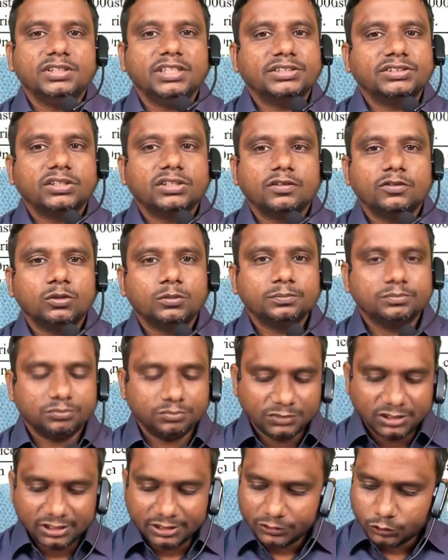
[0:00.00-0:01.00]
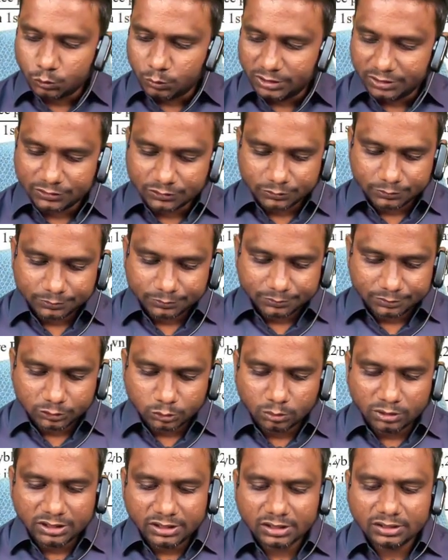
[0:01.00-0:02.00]
Or no? Yes, students. So
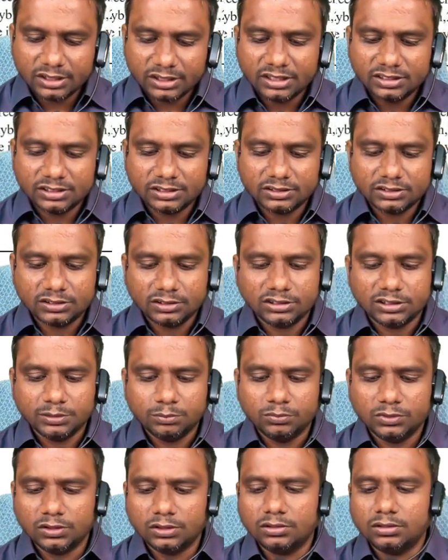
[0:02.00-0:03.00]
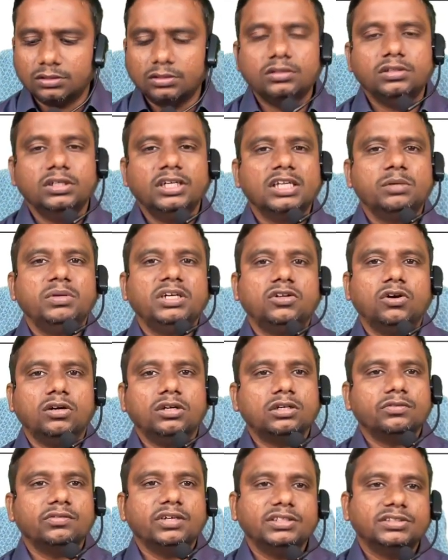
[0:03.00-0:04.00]
here there is a little bit
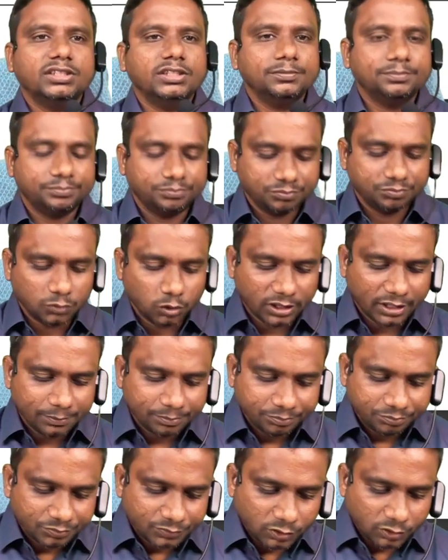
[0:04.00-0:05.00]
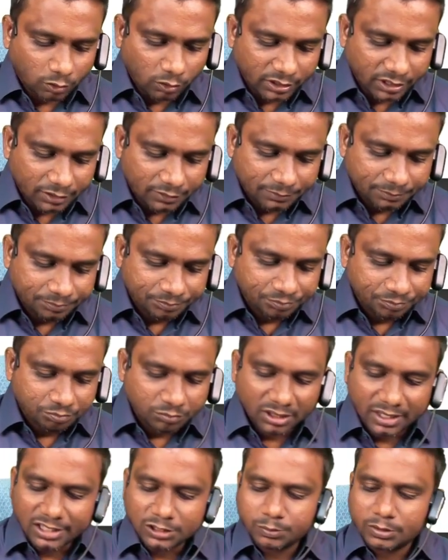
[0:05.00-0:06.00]
controversy. Okay, knowledge. But
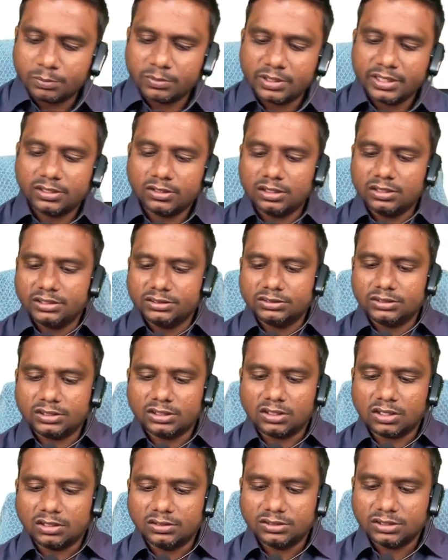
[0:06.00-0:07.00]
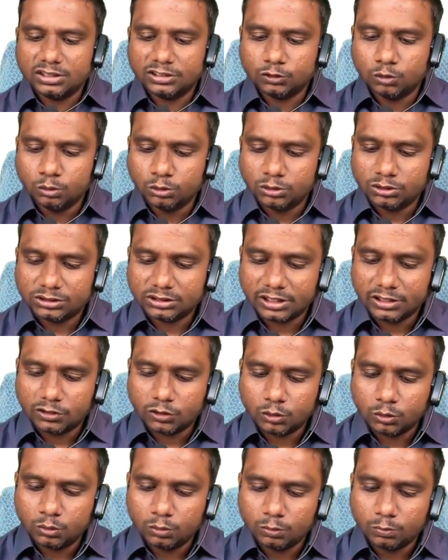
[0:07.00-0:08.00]
after my knowledge, the answer is goods sent
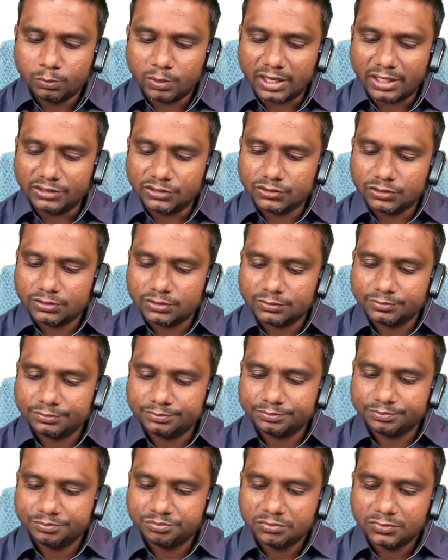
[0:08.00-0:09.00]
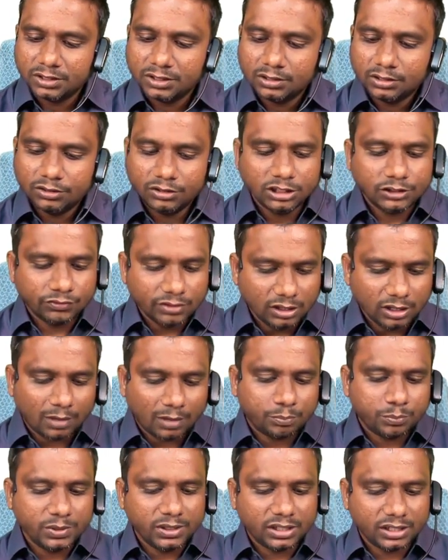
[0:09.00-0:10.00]
to branch. This will
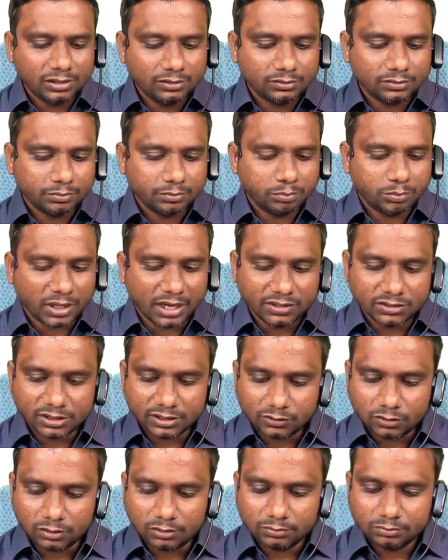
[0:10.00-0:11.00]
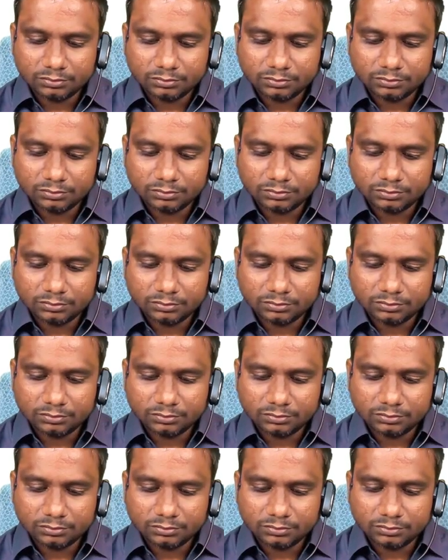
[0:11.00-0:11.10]
appear in branch account